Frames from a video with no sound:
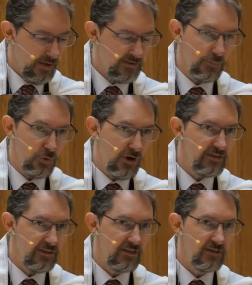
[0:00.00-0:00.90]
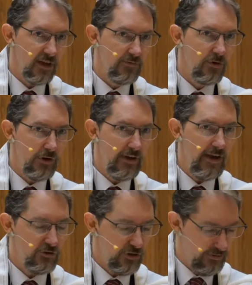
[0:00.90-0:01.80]
as a process of
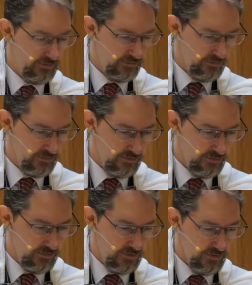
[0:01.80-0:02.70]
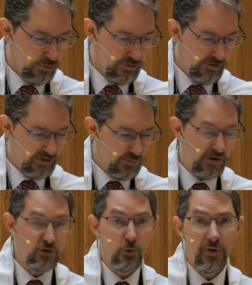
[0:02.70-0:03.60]
creation, using the
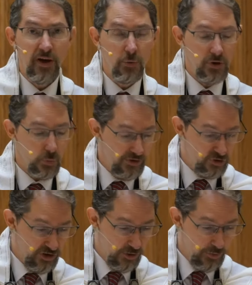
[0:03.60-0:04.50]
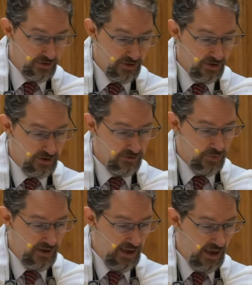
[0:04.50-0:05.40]
special power we share with God of
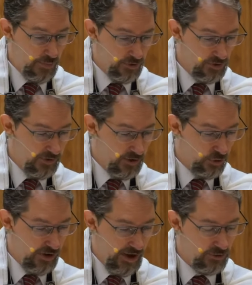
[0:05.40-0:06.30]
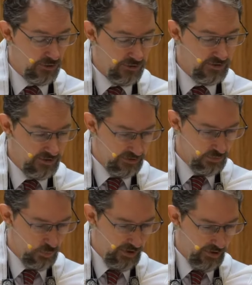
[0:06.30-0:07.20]
being able to be creators in
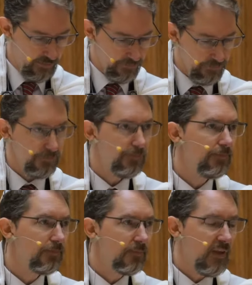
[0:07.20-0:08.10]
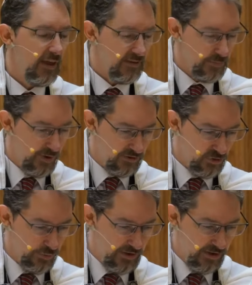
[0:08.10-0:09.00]
this way. Hence my
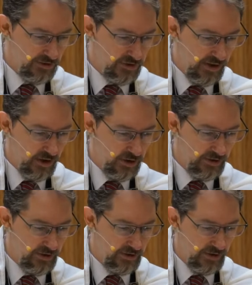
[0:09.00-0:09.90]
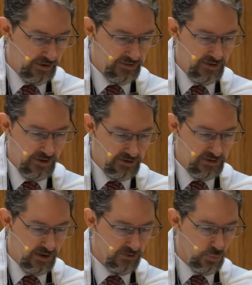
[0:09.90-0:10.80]
sermon yesterday on asking
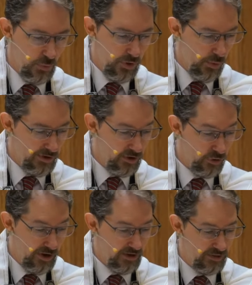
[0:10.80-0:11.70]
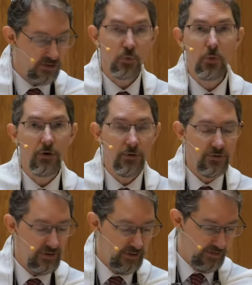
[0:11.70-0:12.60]
ourselves what we want to create in this
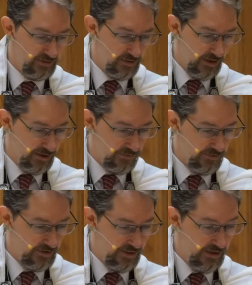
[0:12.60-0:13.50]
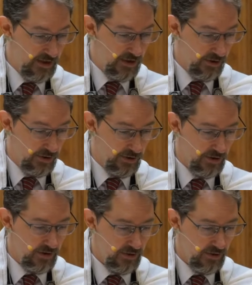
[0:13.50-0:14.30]
world and in this life and in the year,